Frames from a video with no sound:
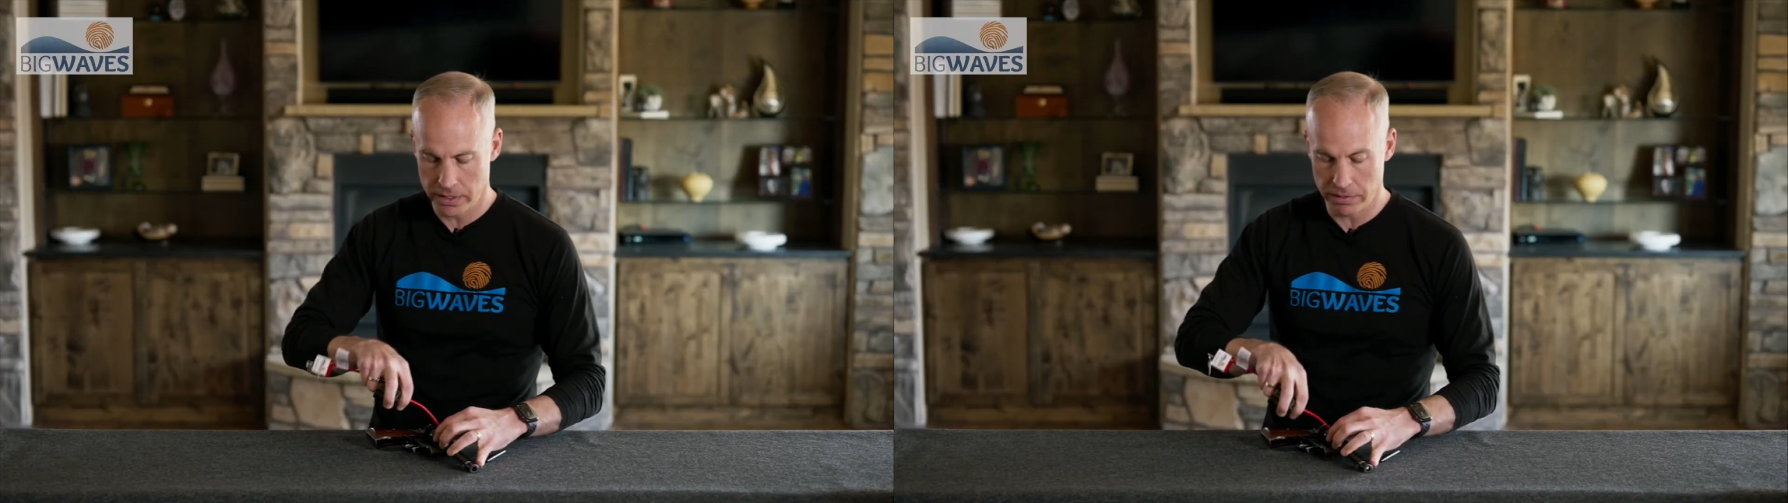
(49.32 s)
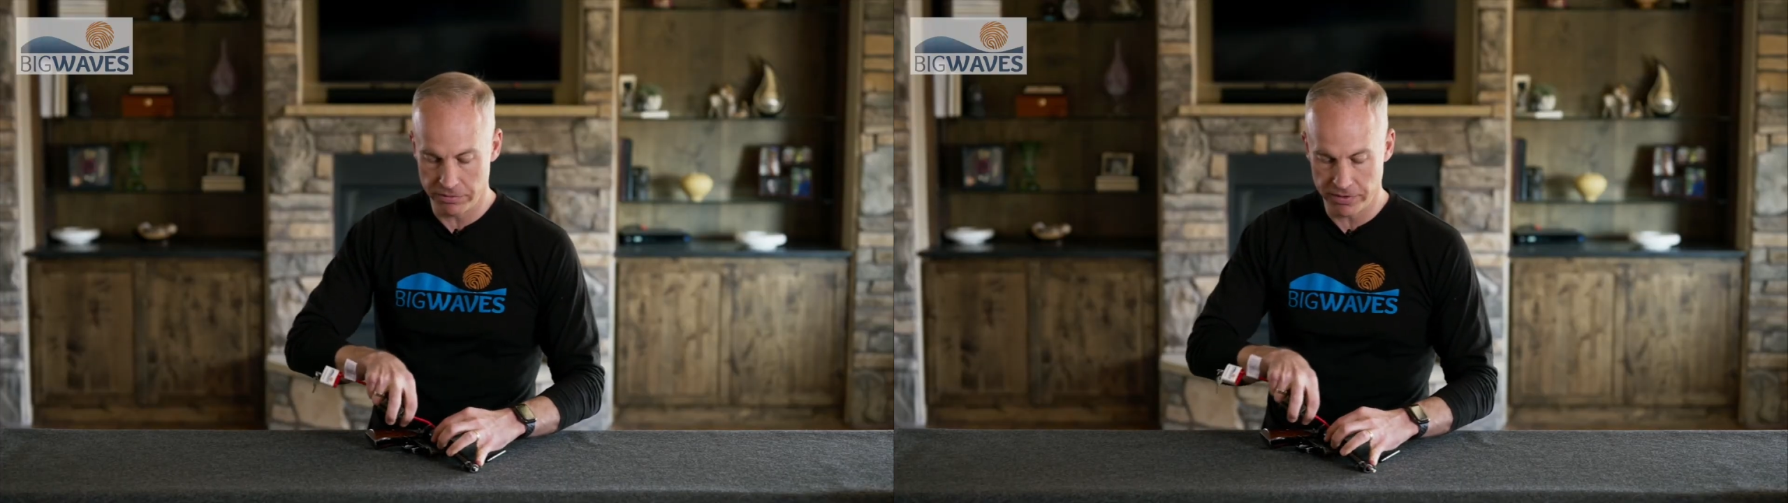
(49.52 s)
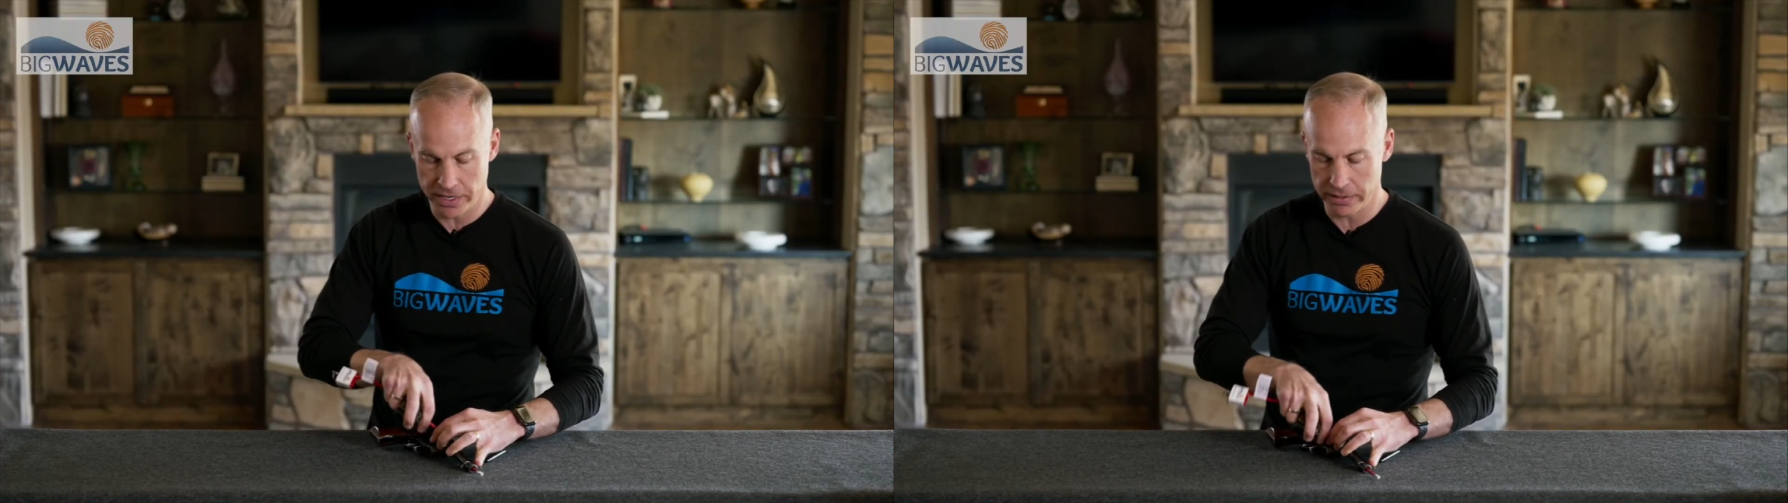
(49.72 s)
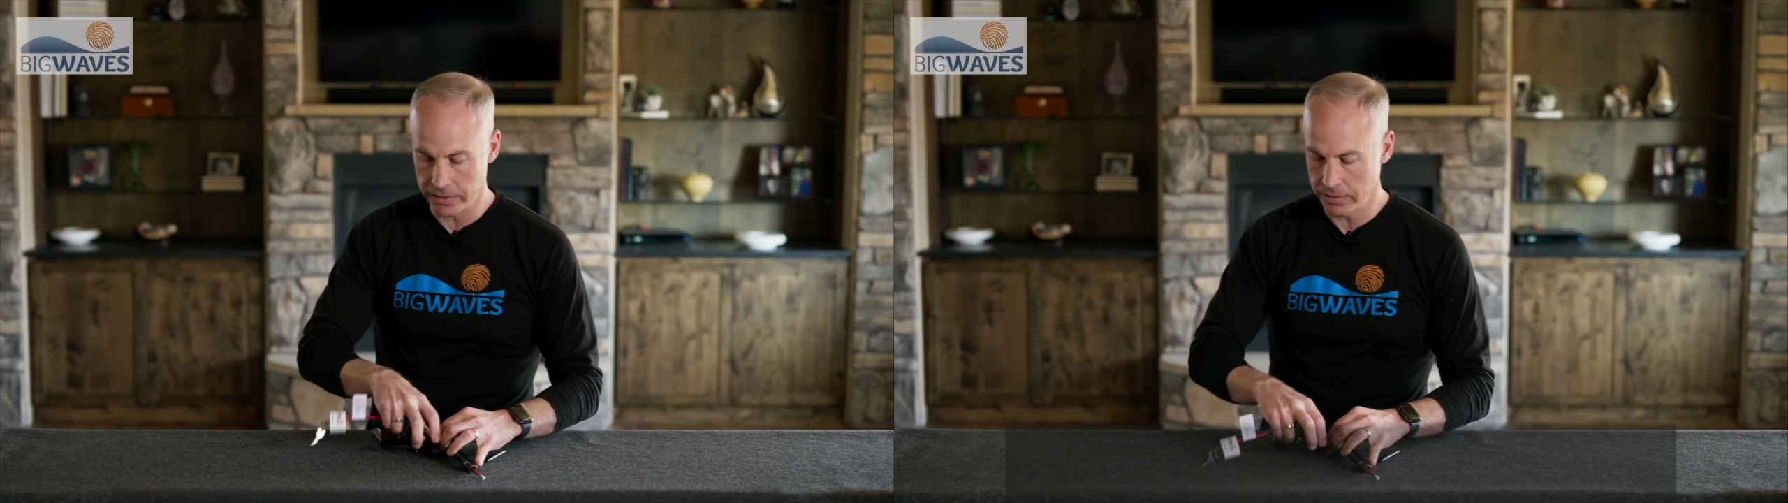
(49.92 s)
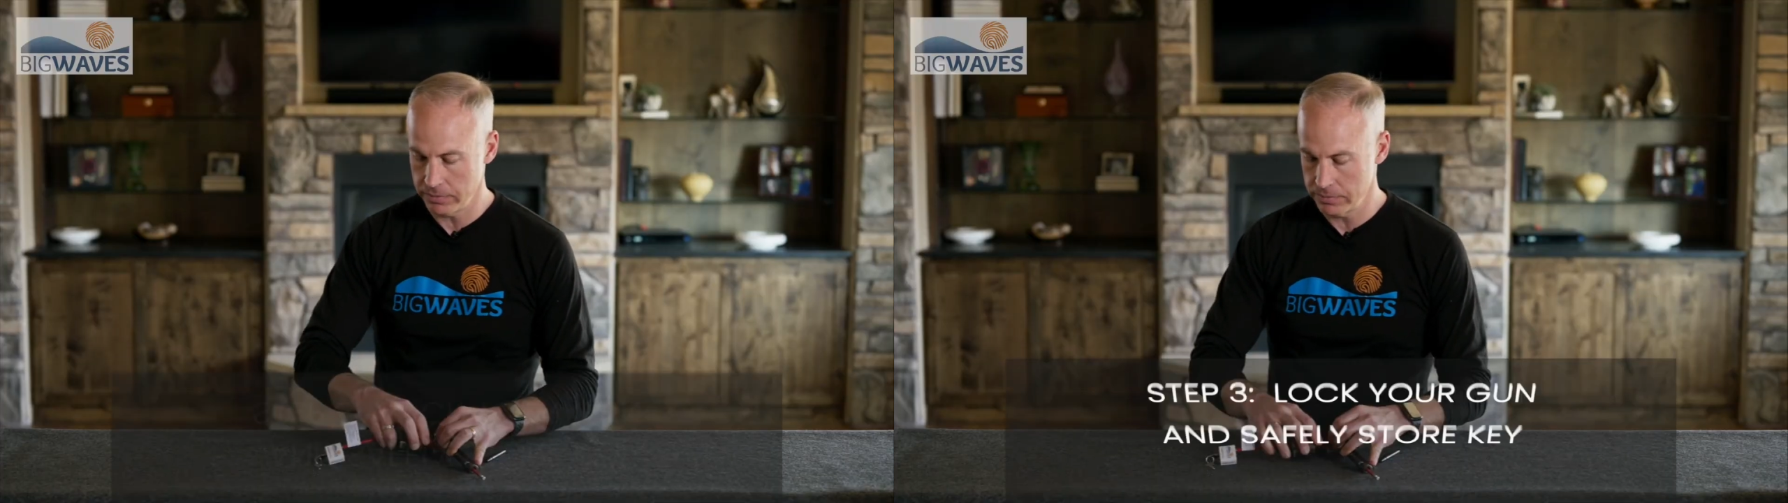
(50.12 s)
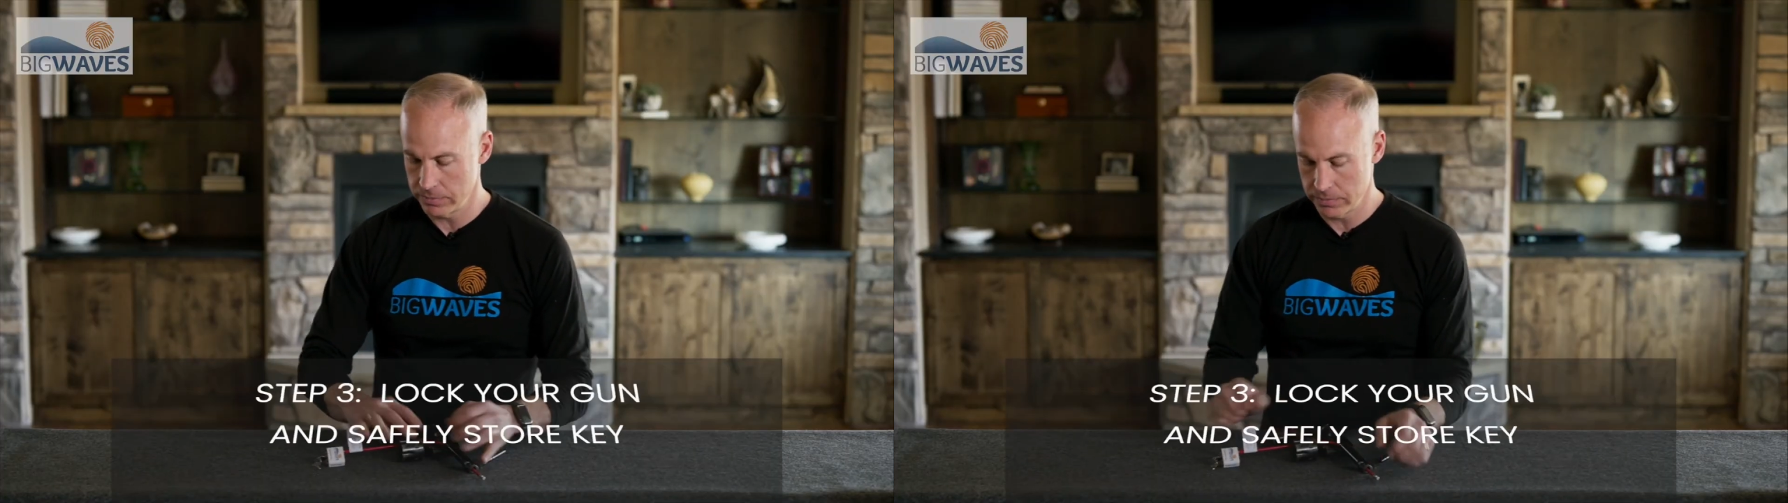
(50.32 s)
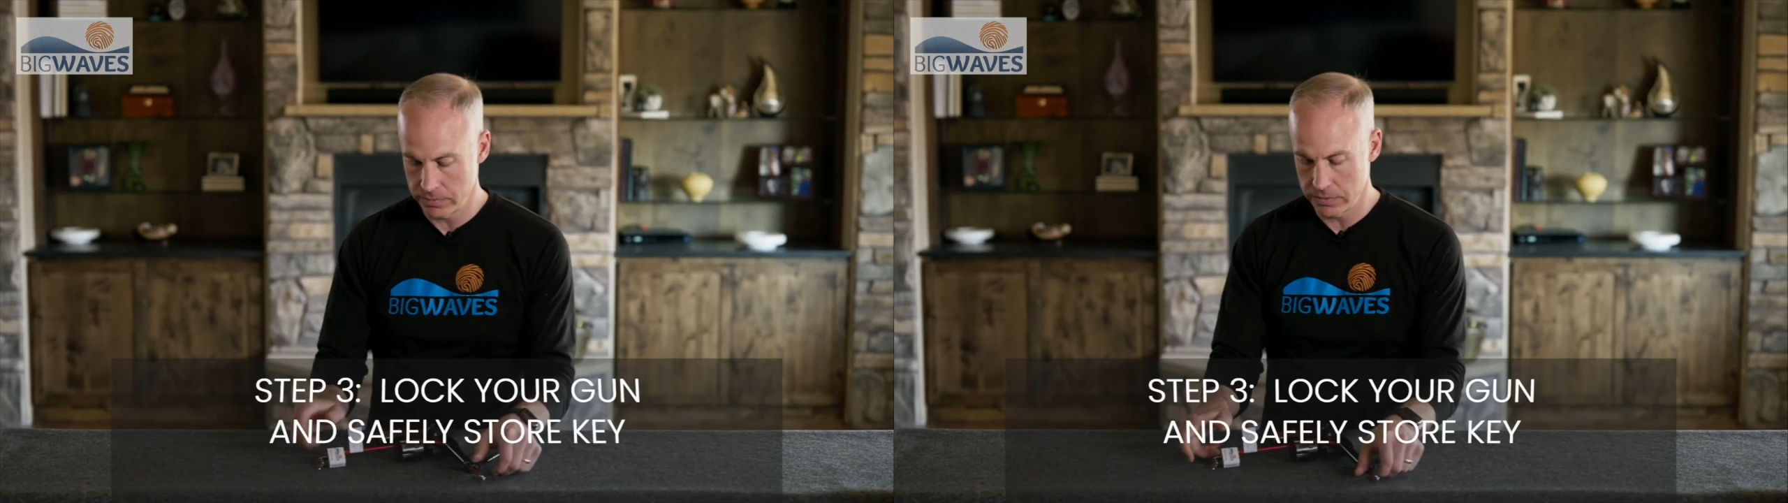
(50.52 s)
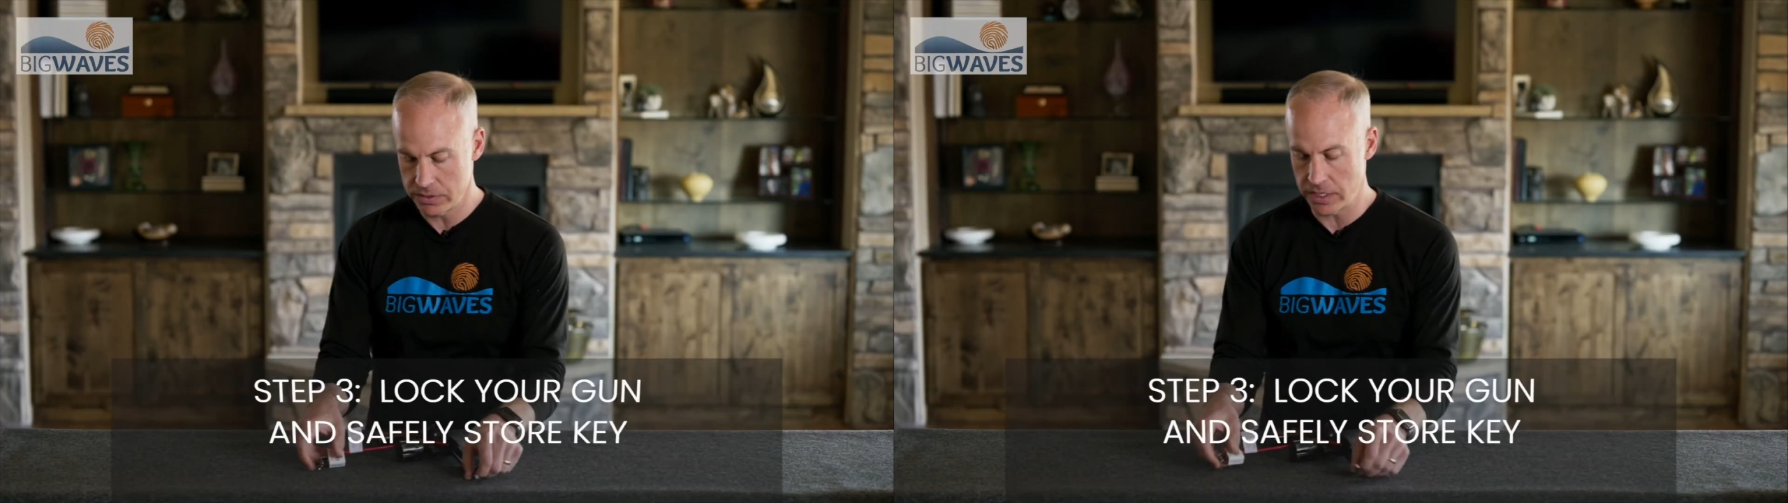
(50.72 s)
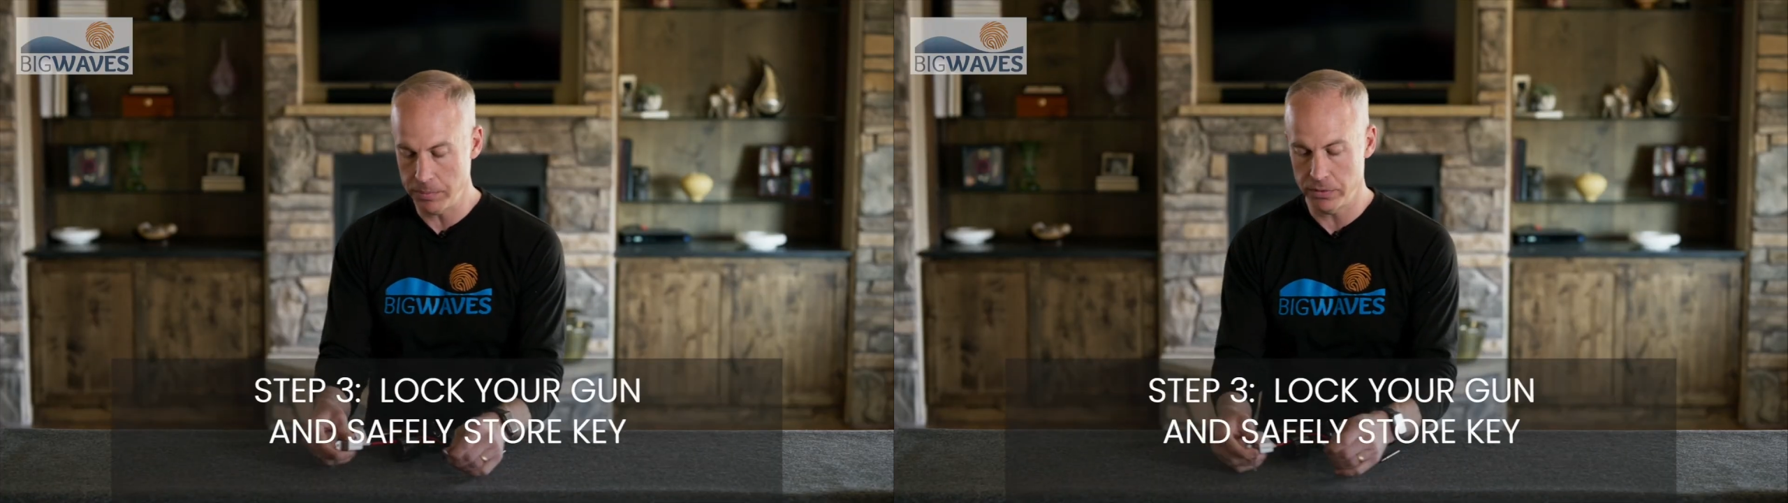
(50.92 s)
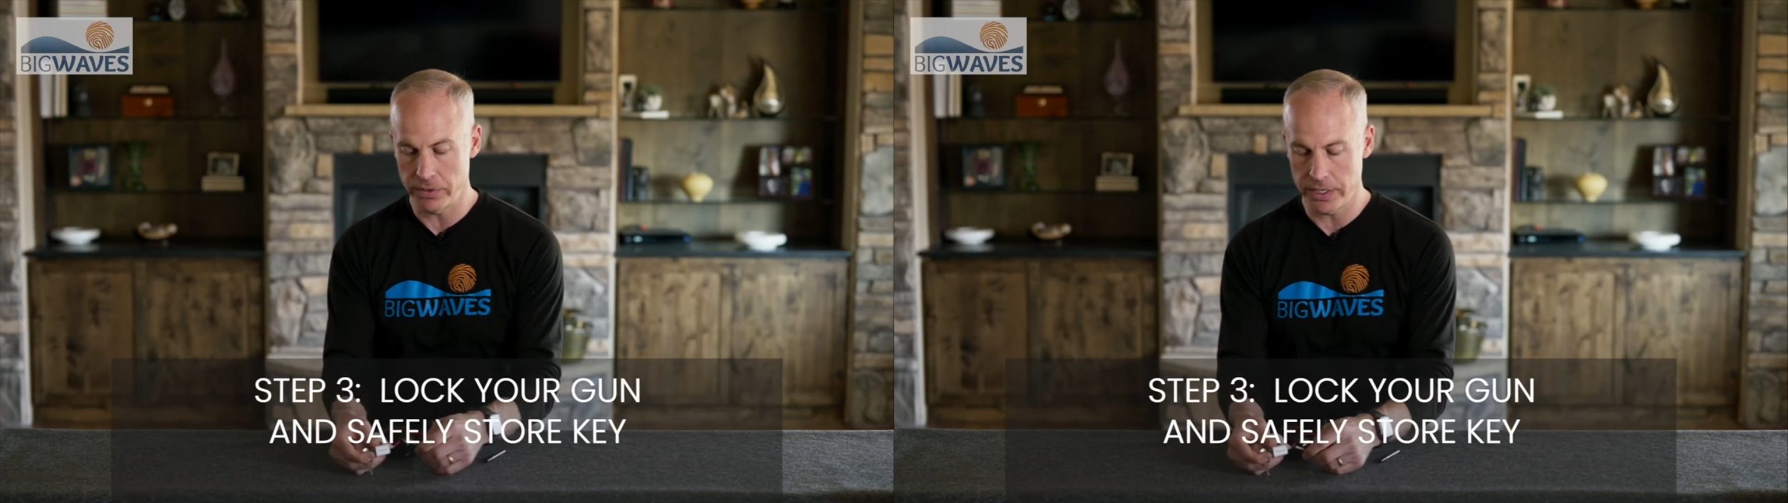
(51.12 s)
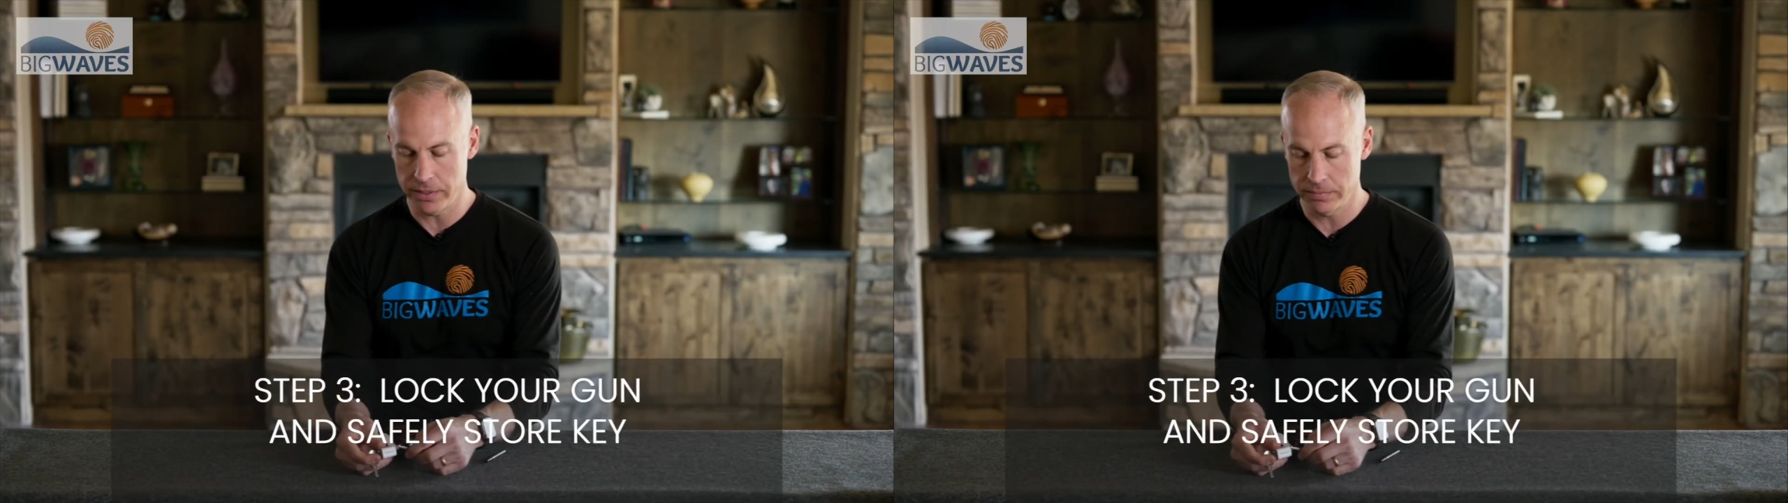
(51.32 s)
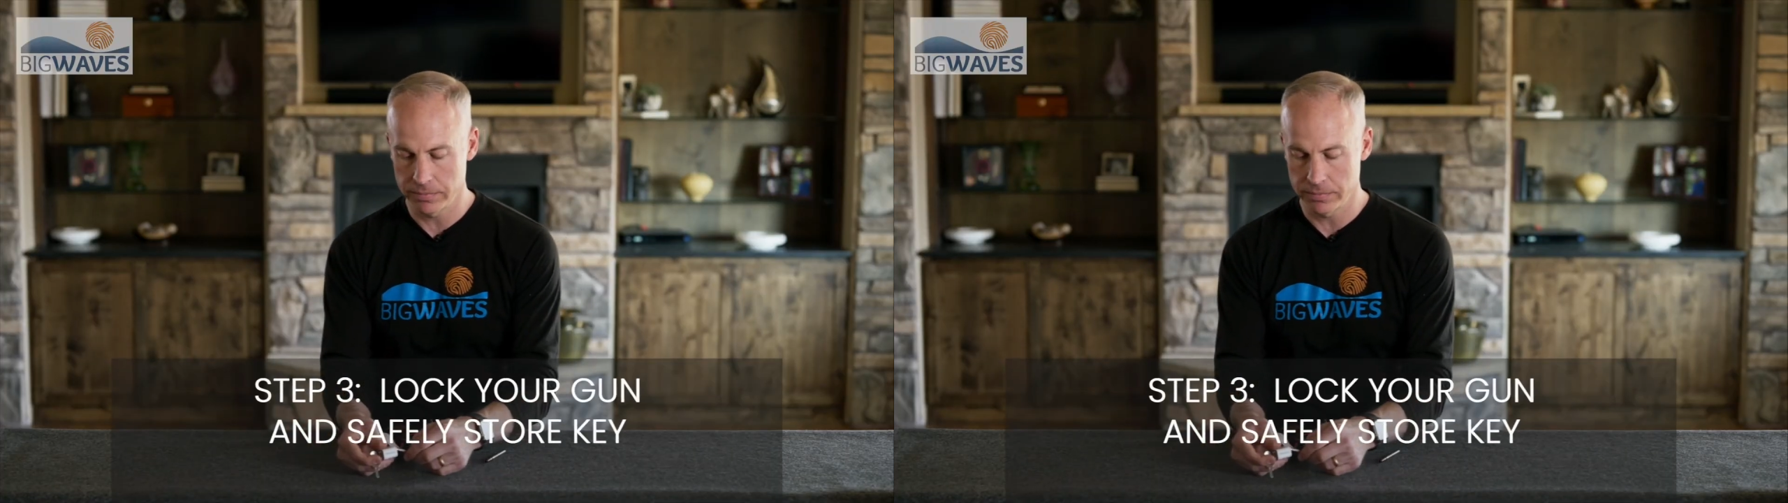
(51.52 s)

and finally, step 3,